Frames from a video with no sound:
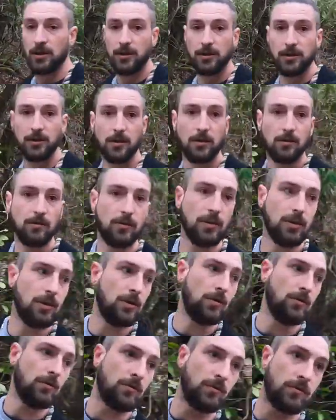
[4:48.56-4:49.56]
and you've got all the
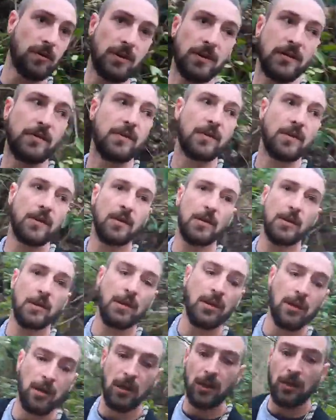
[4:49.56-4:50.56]
yew trees
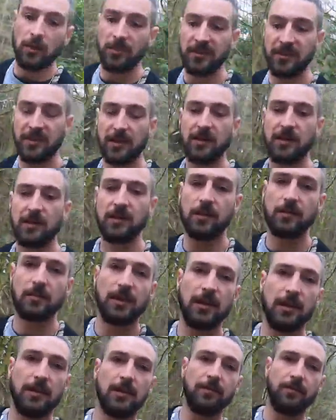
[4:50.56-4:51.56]
I'll be taking you up
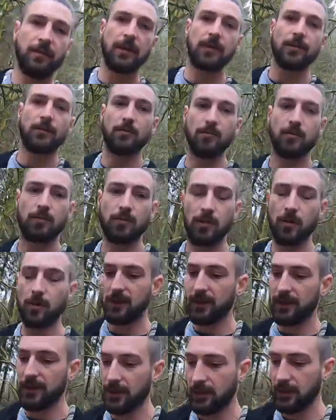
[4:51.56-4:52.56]
Kingly Vale
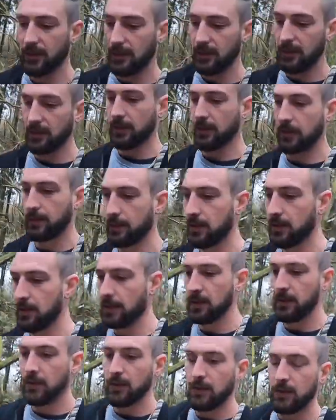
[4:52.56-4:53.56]
probably
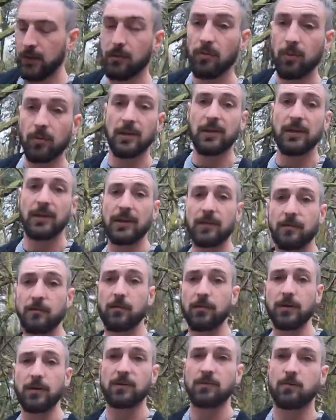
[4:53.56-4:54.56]
probably
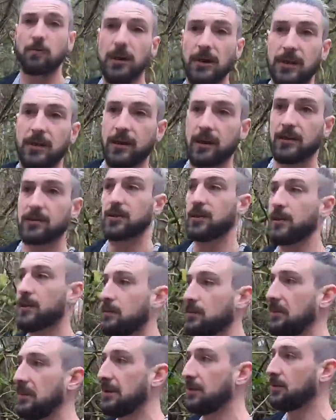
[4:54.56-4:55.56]
later on this week
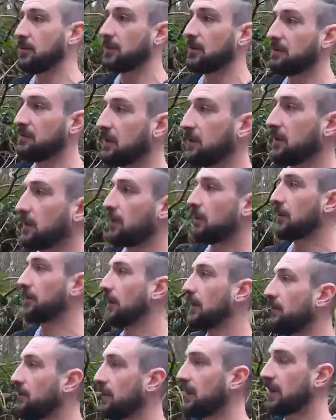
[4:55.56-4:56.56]
actually we'll be doing a video up
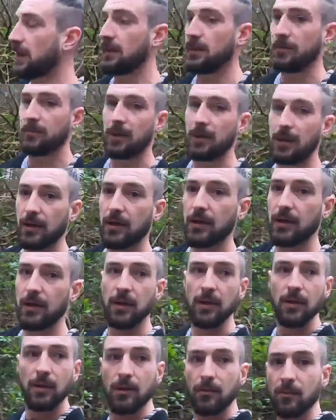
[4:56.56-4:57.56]
there with Cali Bear
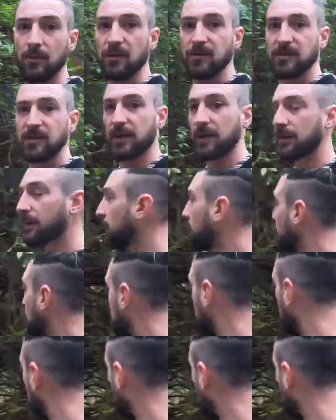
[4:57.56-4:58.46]
but you see how they all